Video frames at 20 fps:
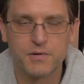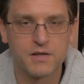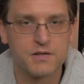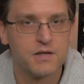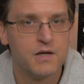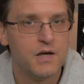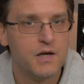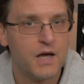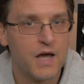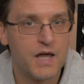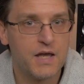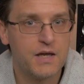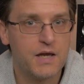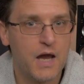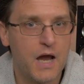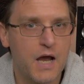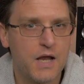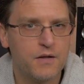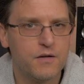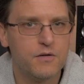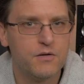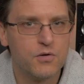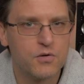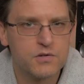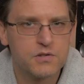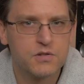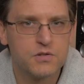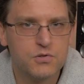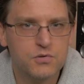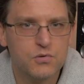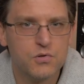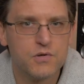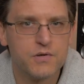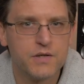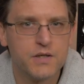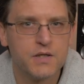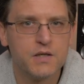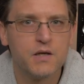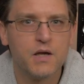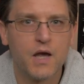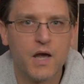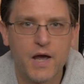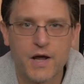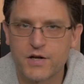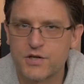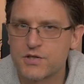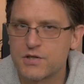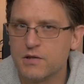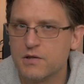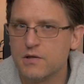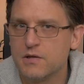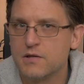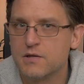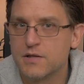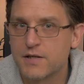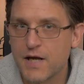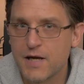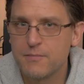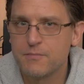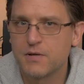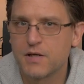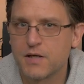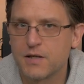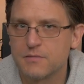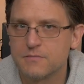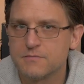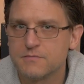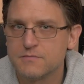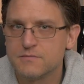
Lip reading: but again, not during actual gameplay.